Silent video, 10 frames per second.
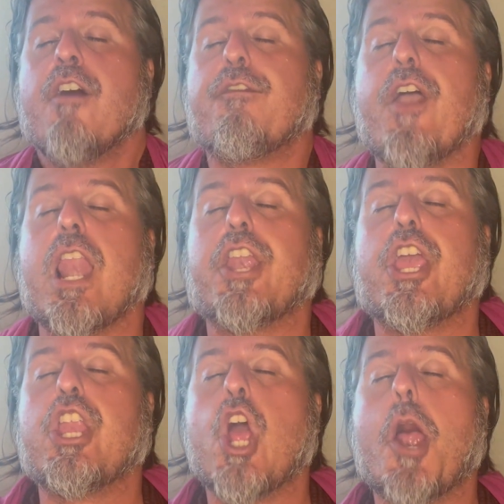Feel it
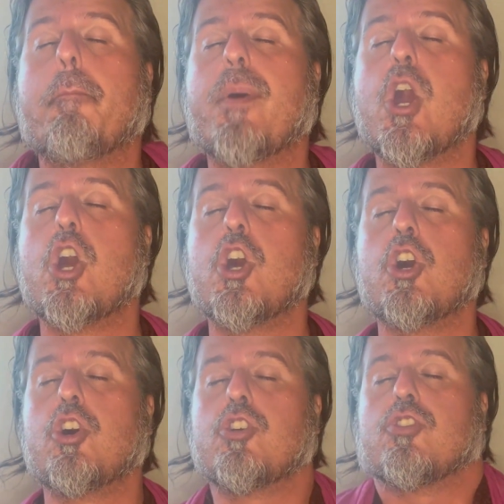in your
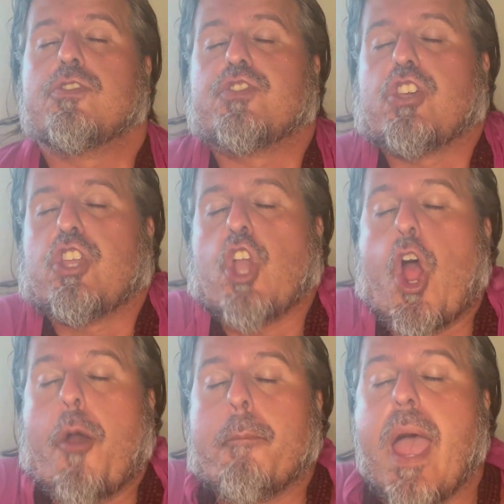bones, in
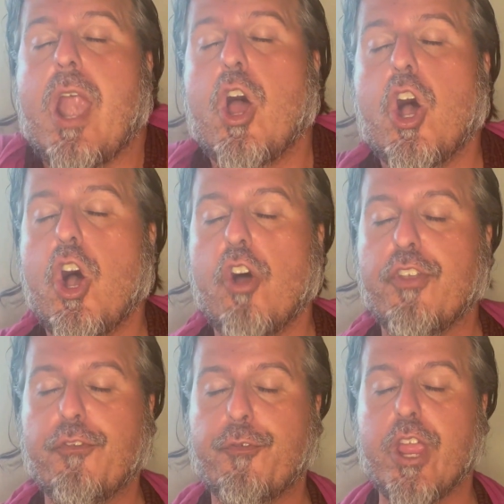your marrow,
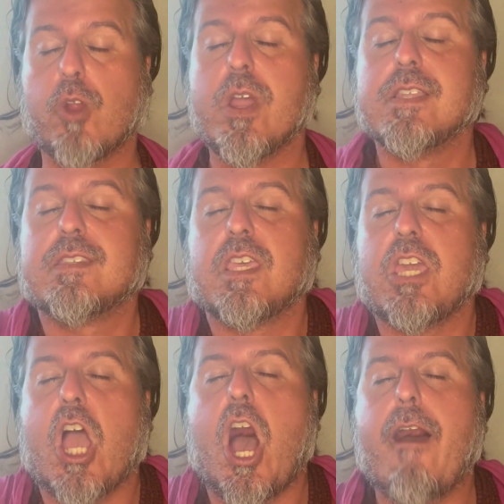the frequency
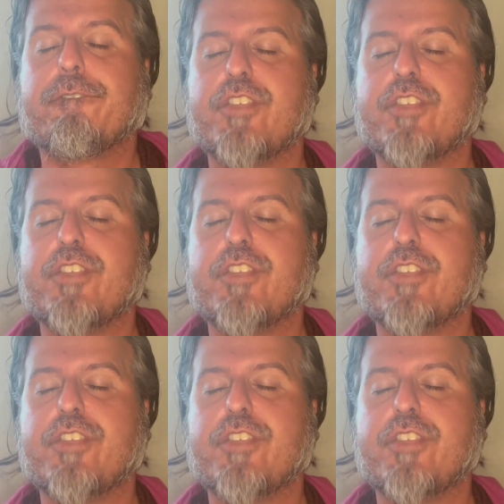of